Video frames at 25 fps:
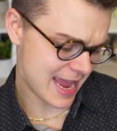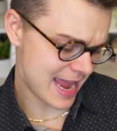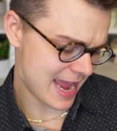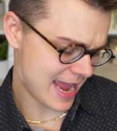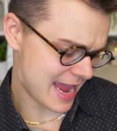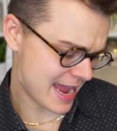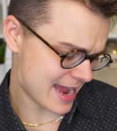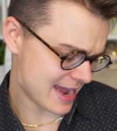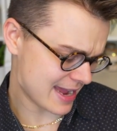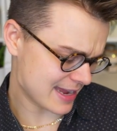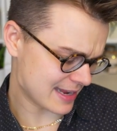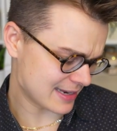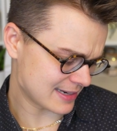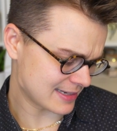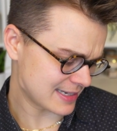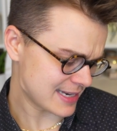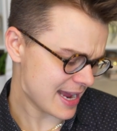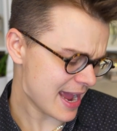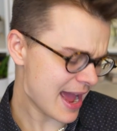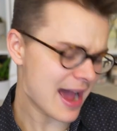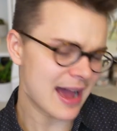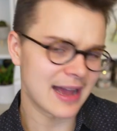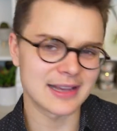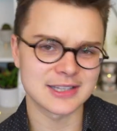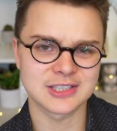and
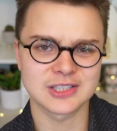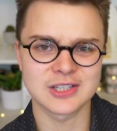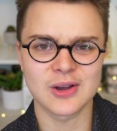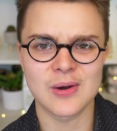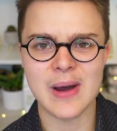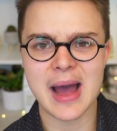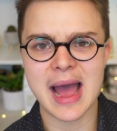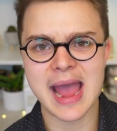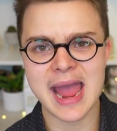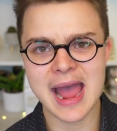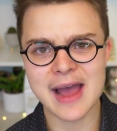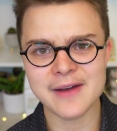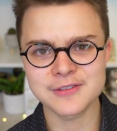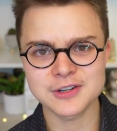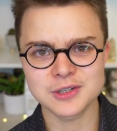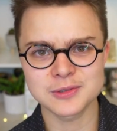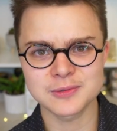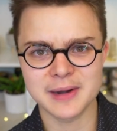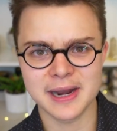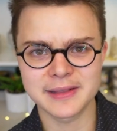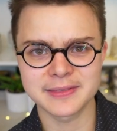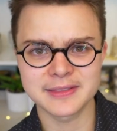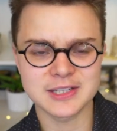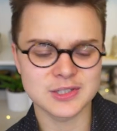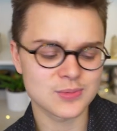yeah, so I have to
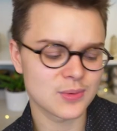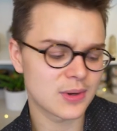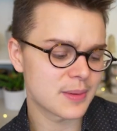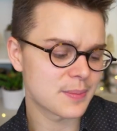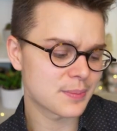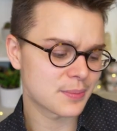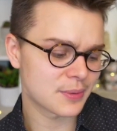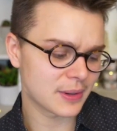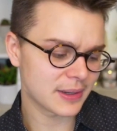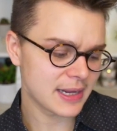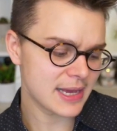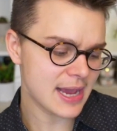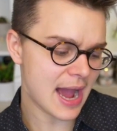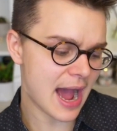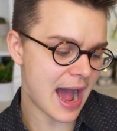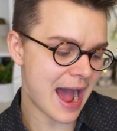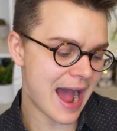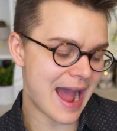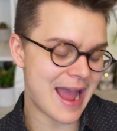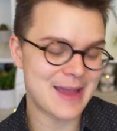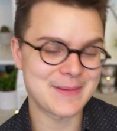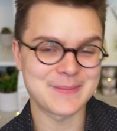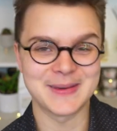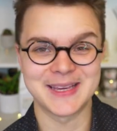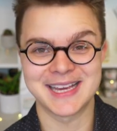rank this one pretty
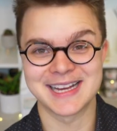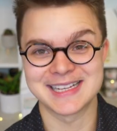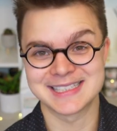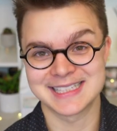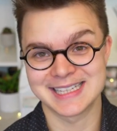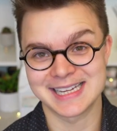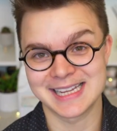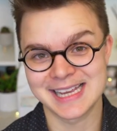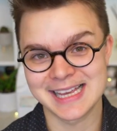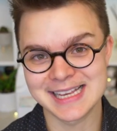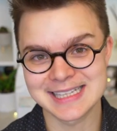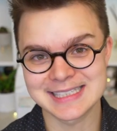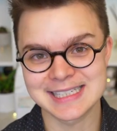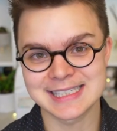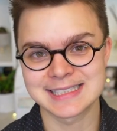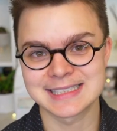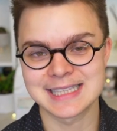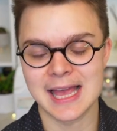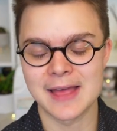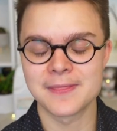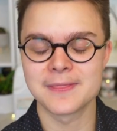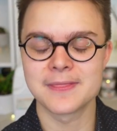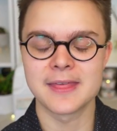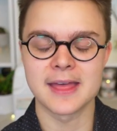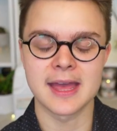high because it is a
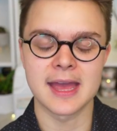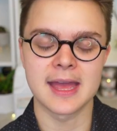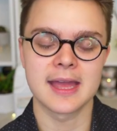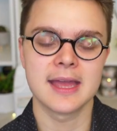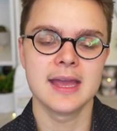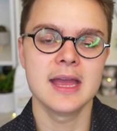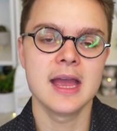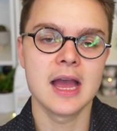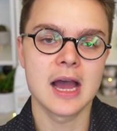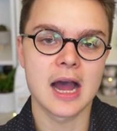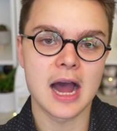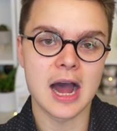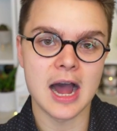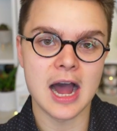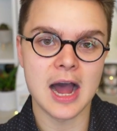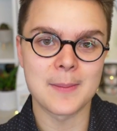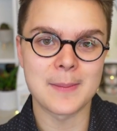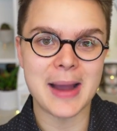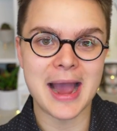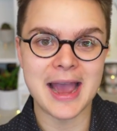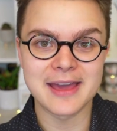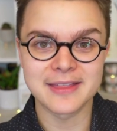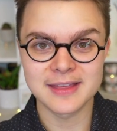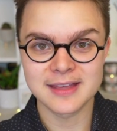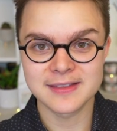scent that
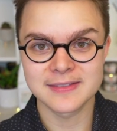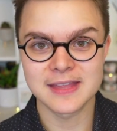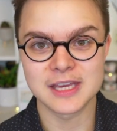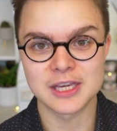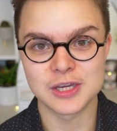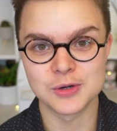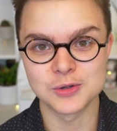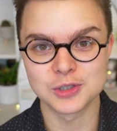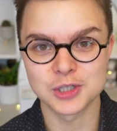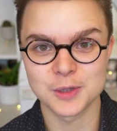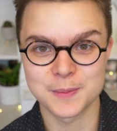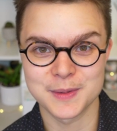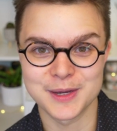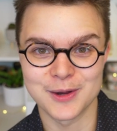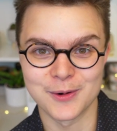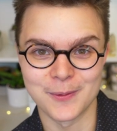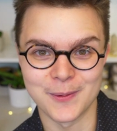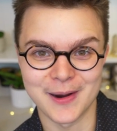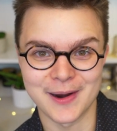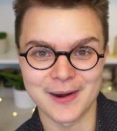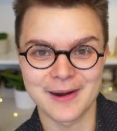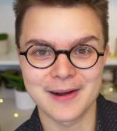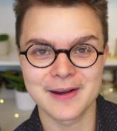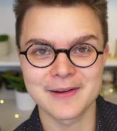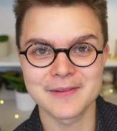um, I think that you should be
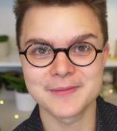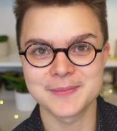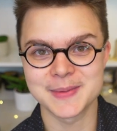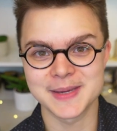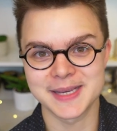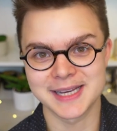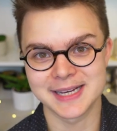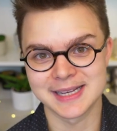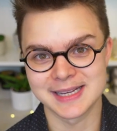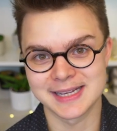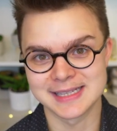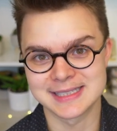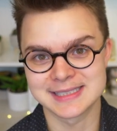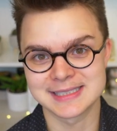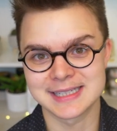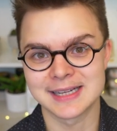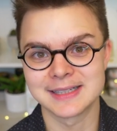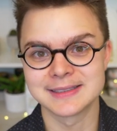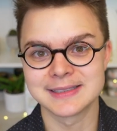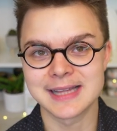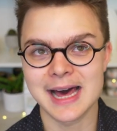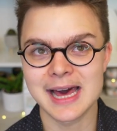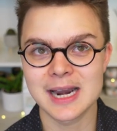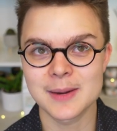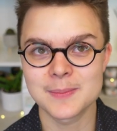aware of because
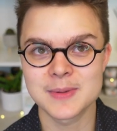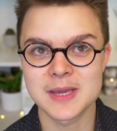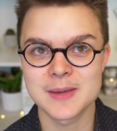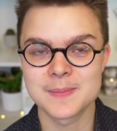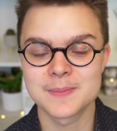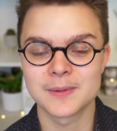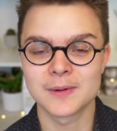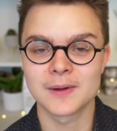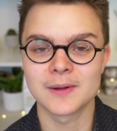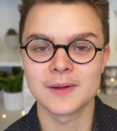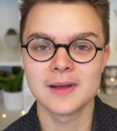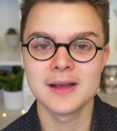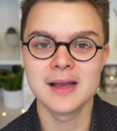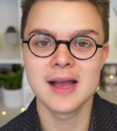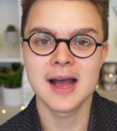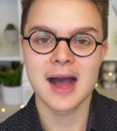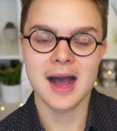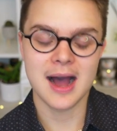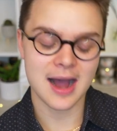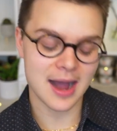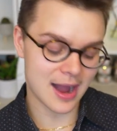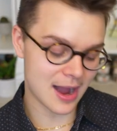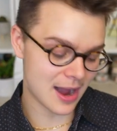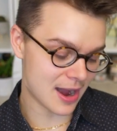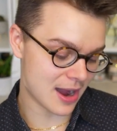a lot of people
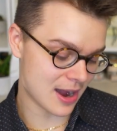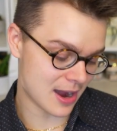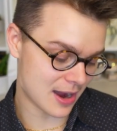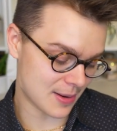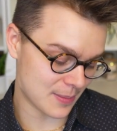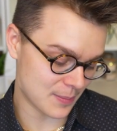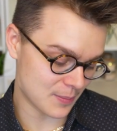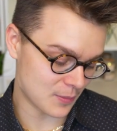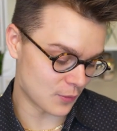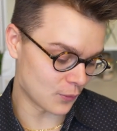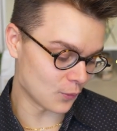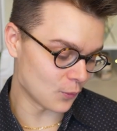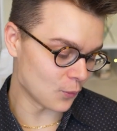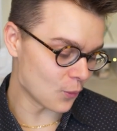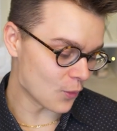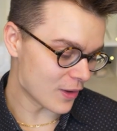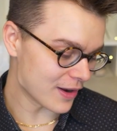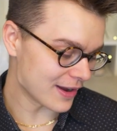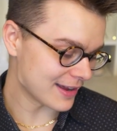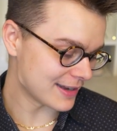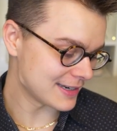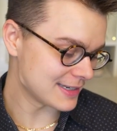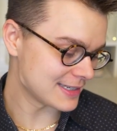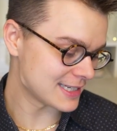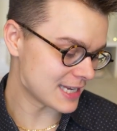um,
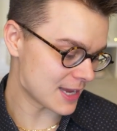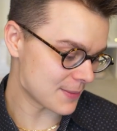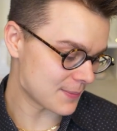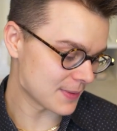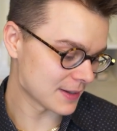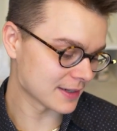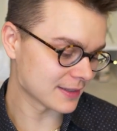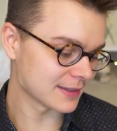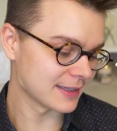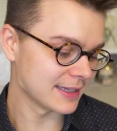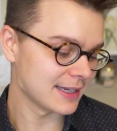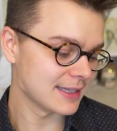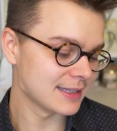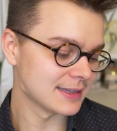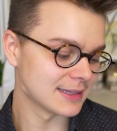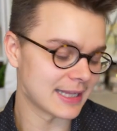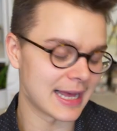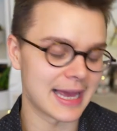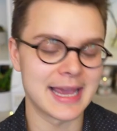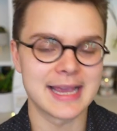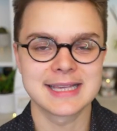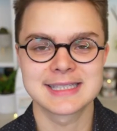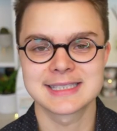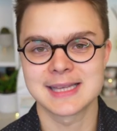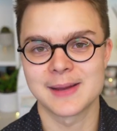would typically
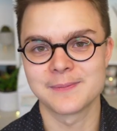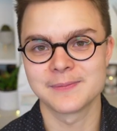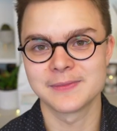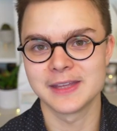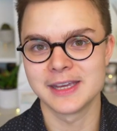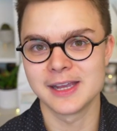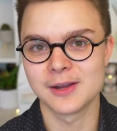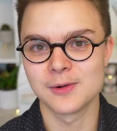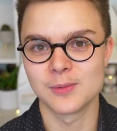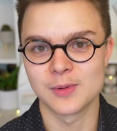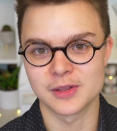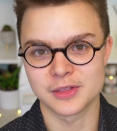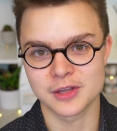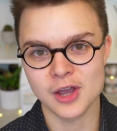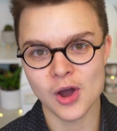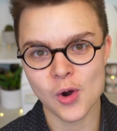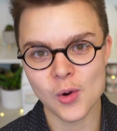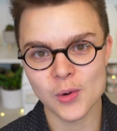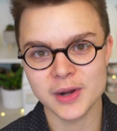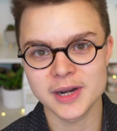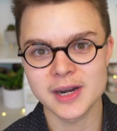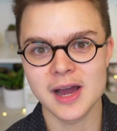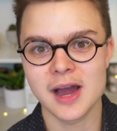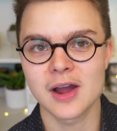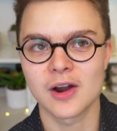like something with
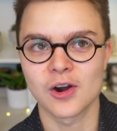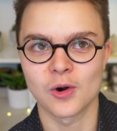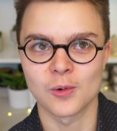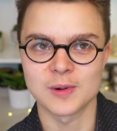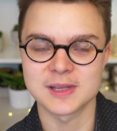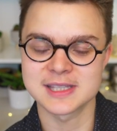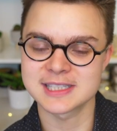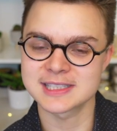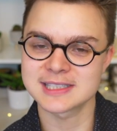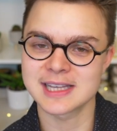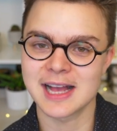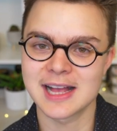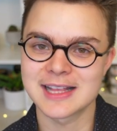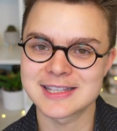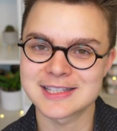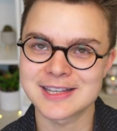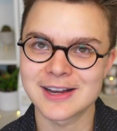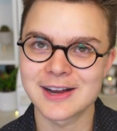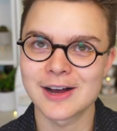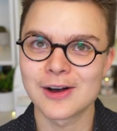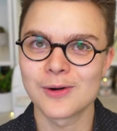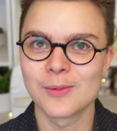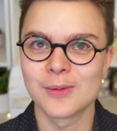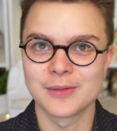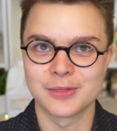coconut or with
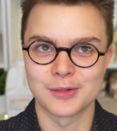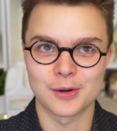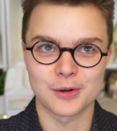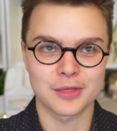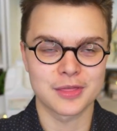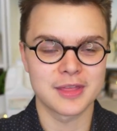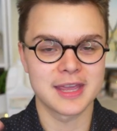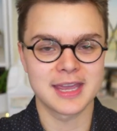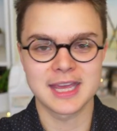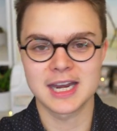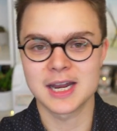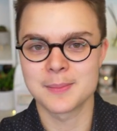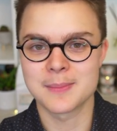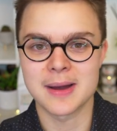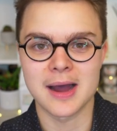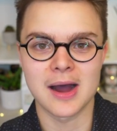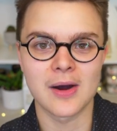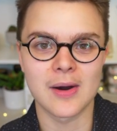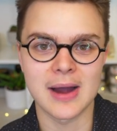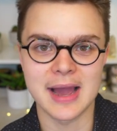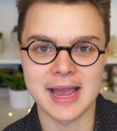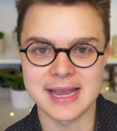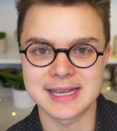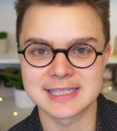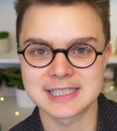santal when they're thinking
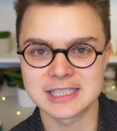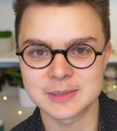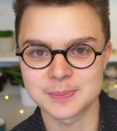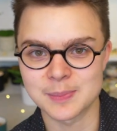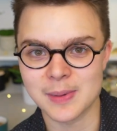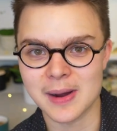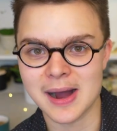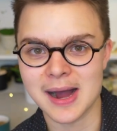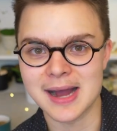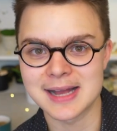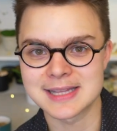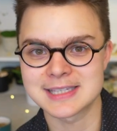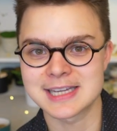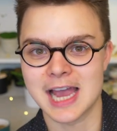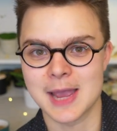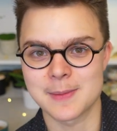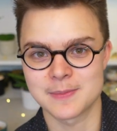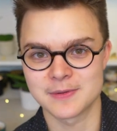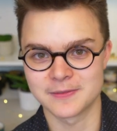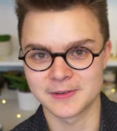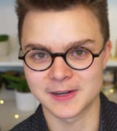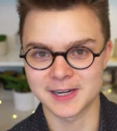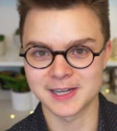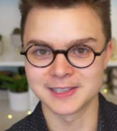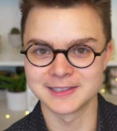about a spa type
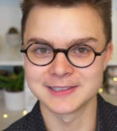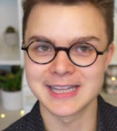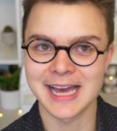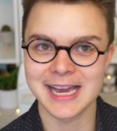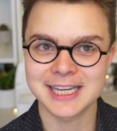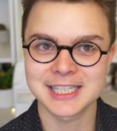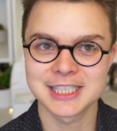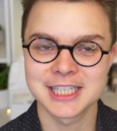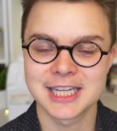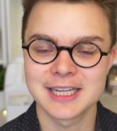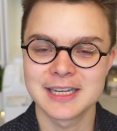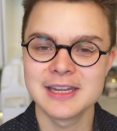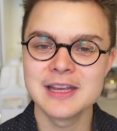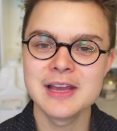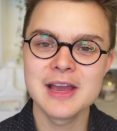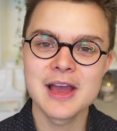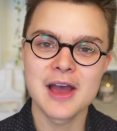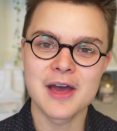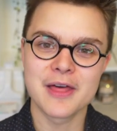of a collection.